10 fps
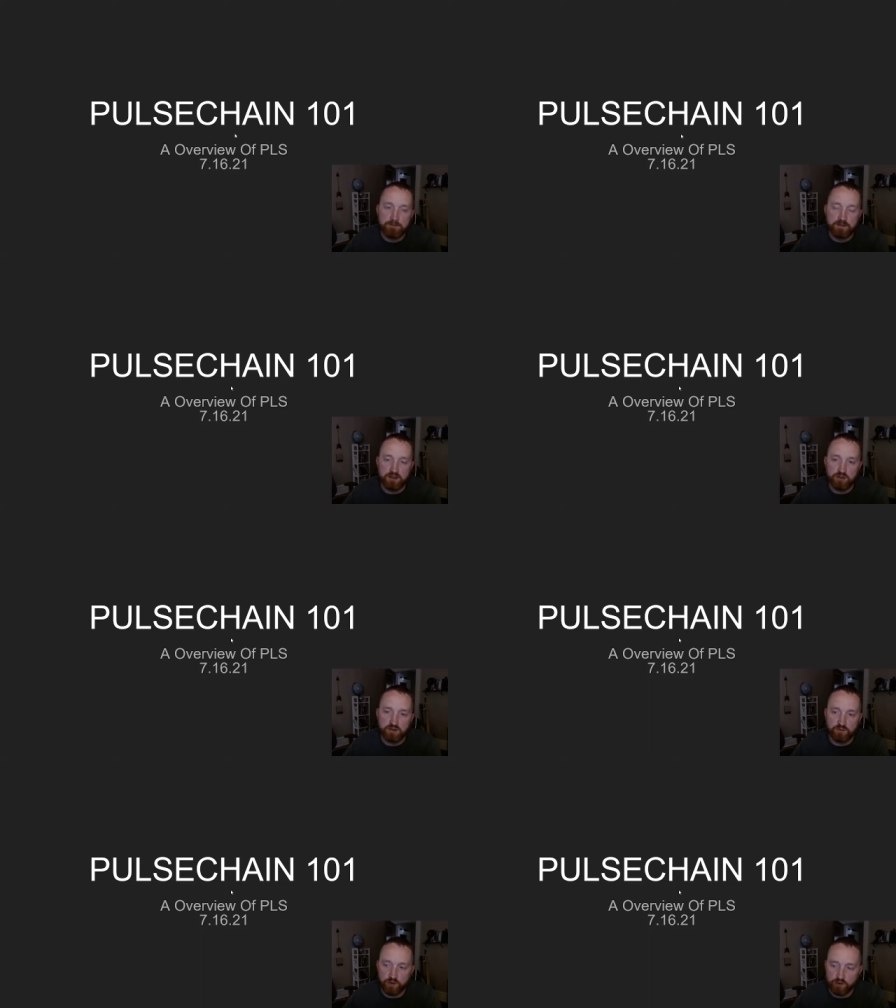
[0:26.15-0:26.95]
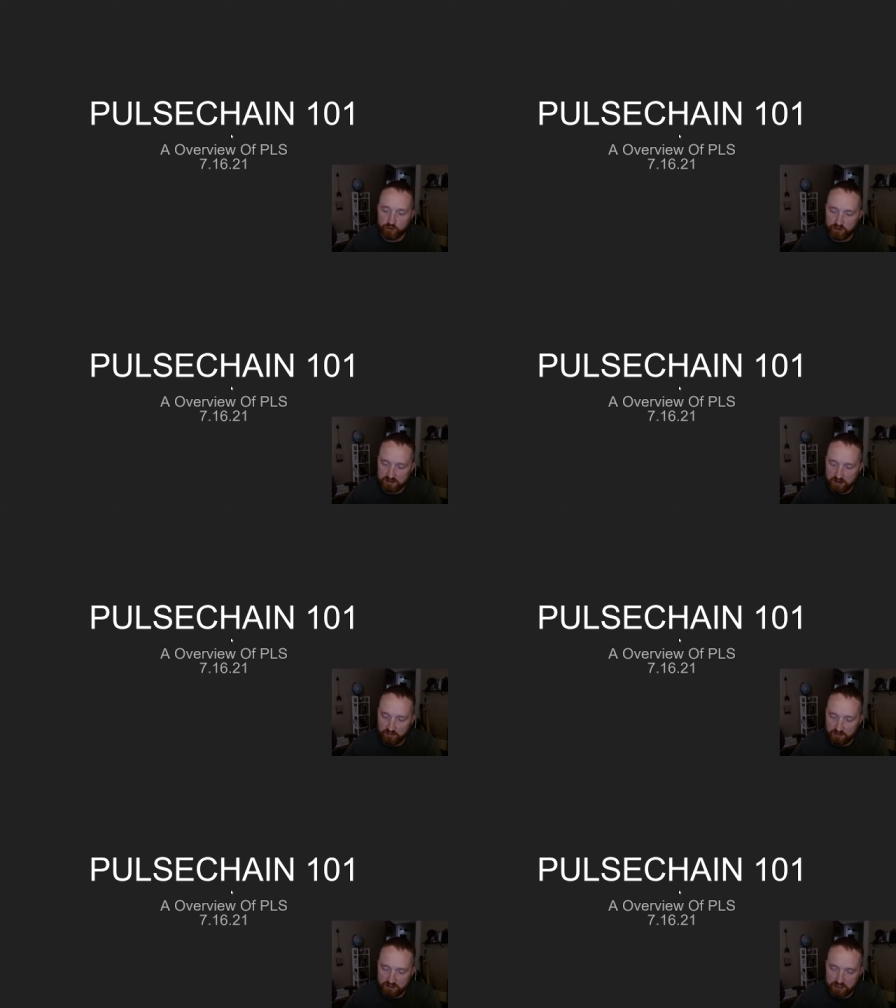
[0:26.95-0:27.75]
and you can further this
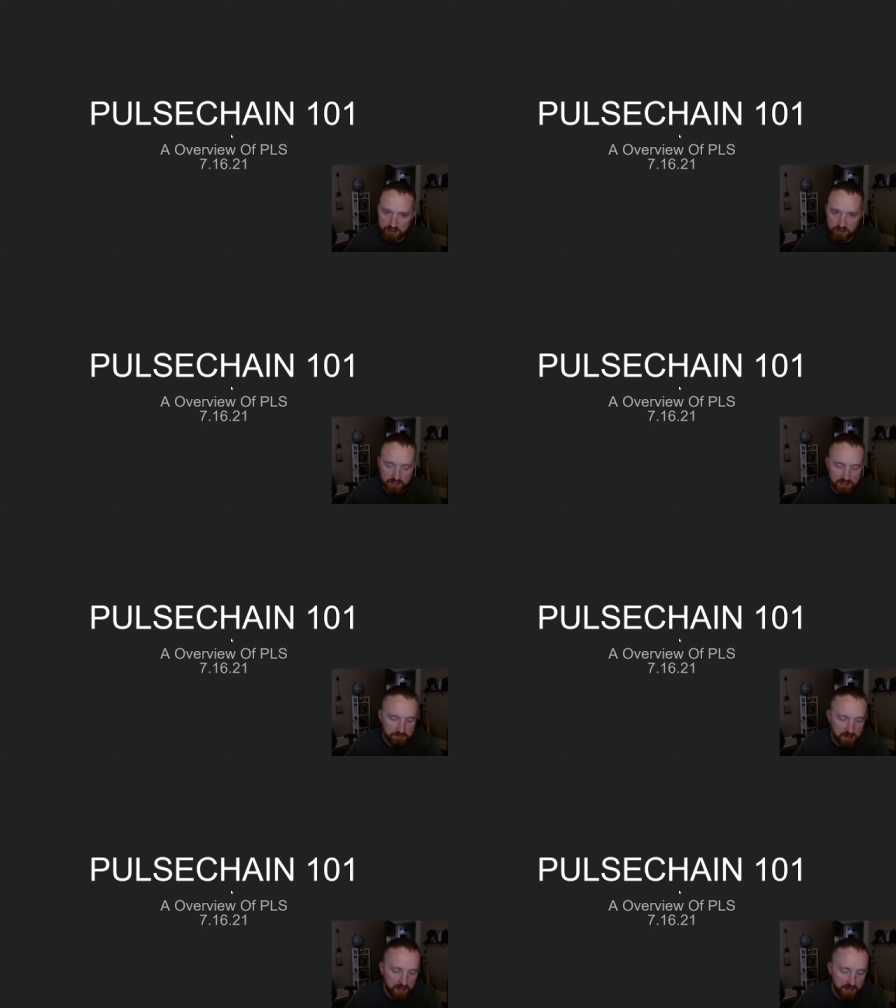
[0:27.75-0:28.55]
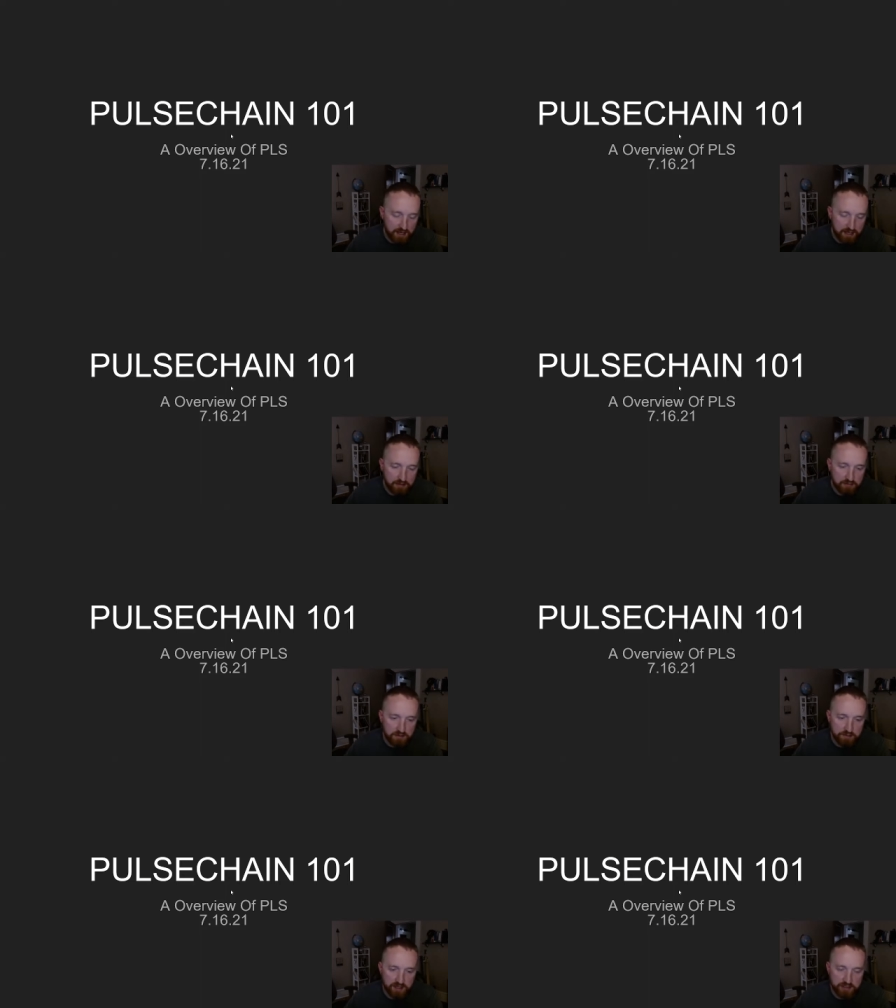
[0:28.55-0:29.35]
conversation in
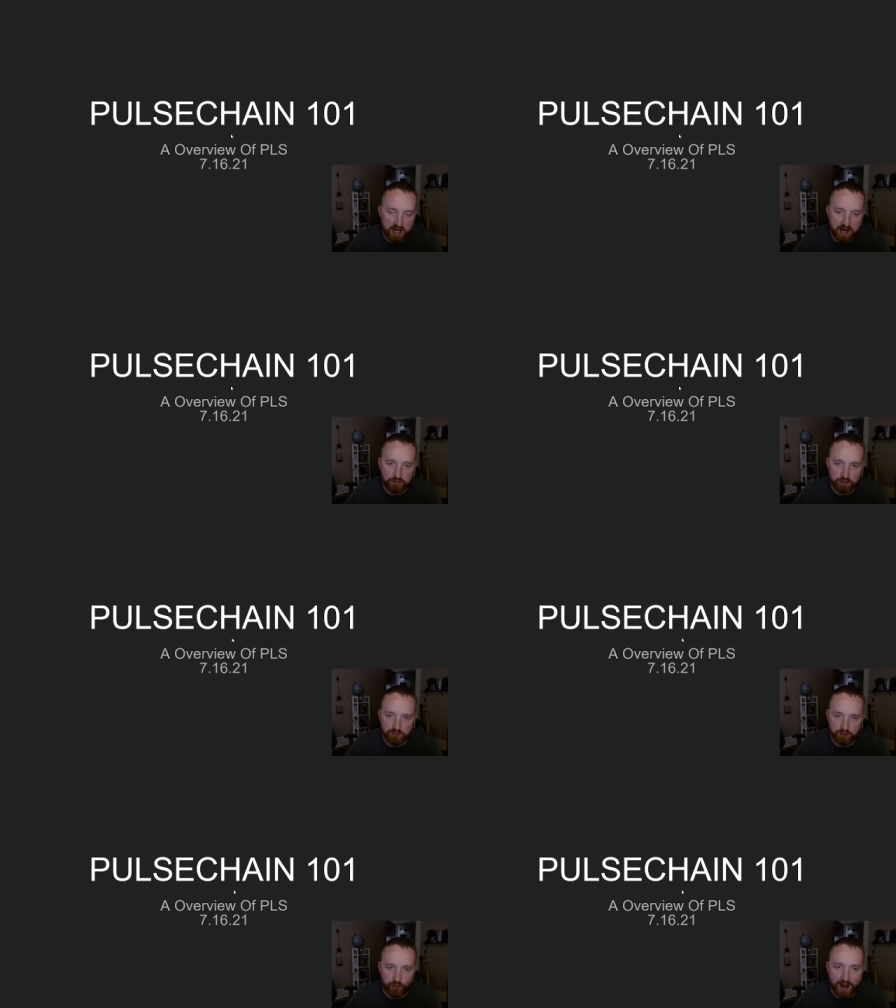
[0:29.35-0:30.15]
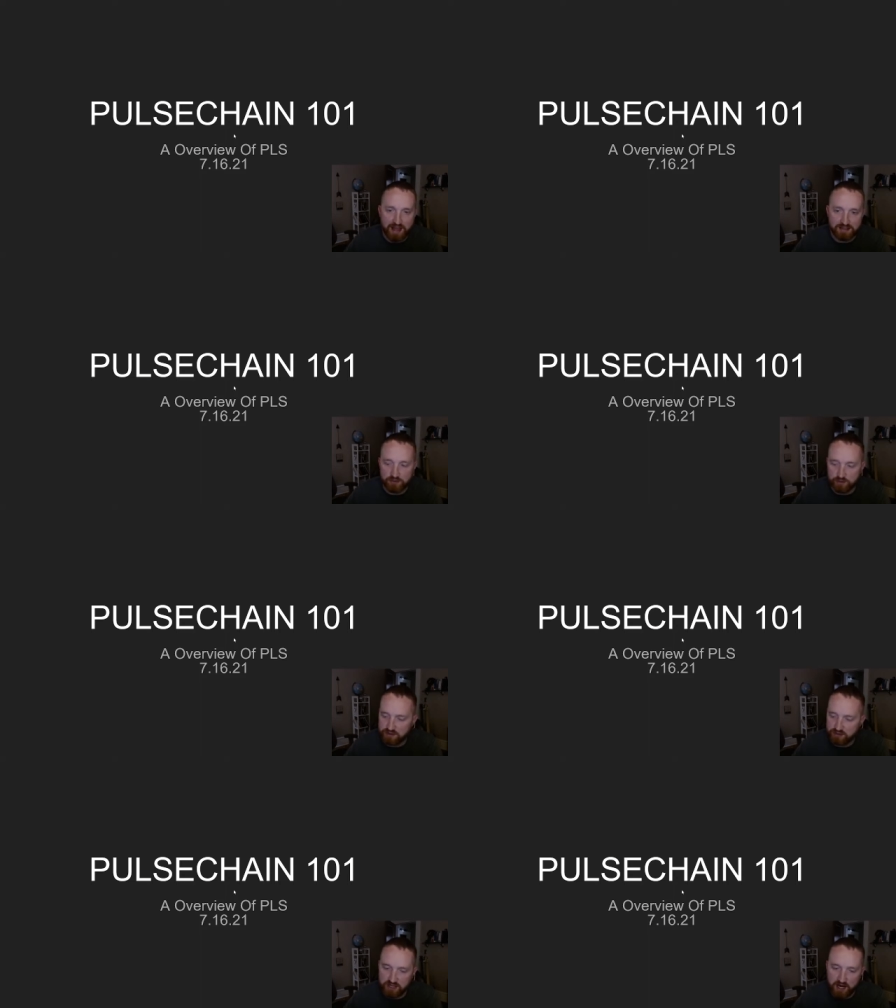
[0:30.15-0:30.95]
my chat room, the Rags to
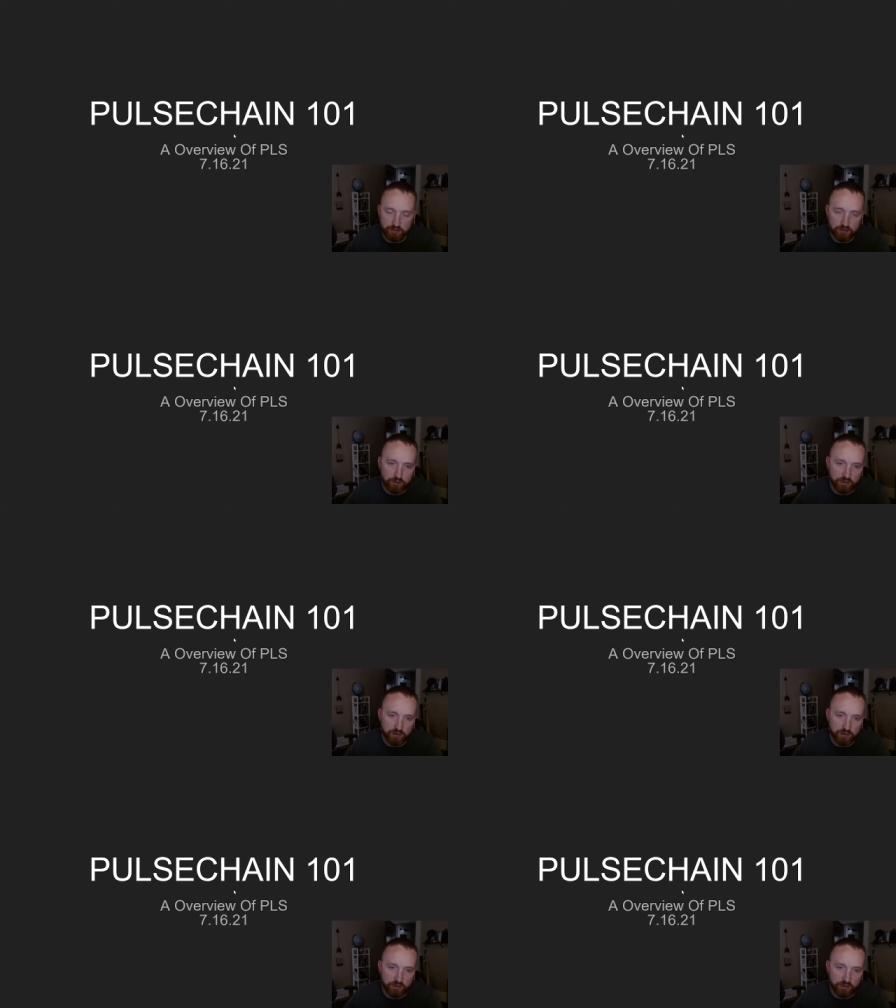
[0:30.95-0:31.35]
Riches chat room.